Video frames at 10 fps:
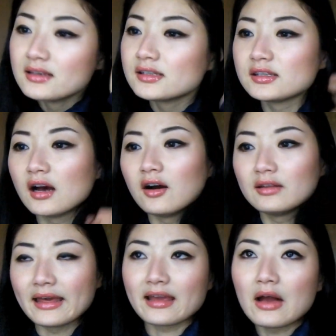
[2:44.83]
So
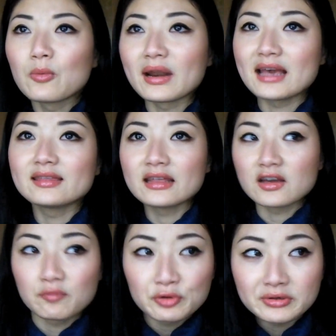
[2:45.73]
like when I think
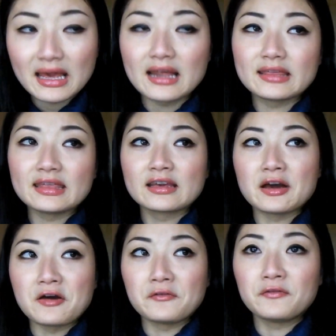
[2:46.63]
of brunette, I think
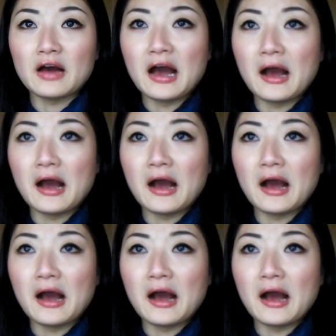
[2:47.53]
of